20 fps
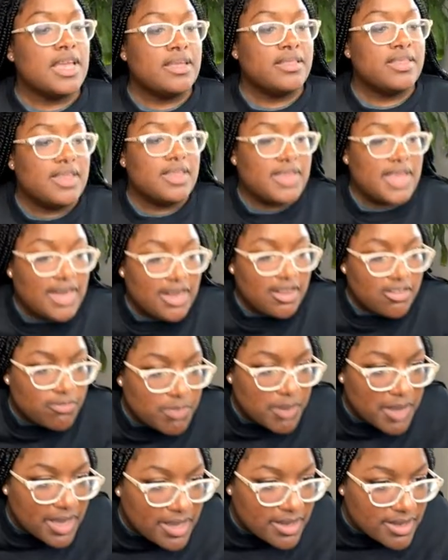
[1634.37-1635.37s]
Did that
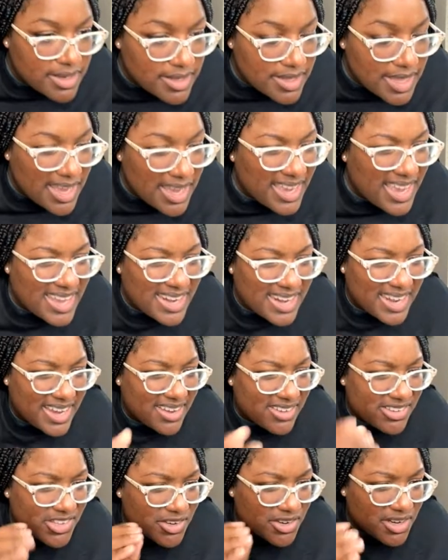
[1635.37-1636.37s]
explain? Did that kind of
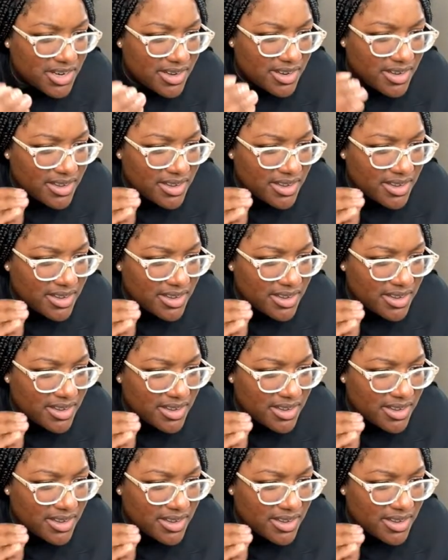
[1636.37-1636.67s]
answer it?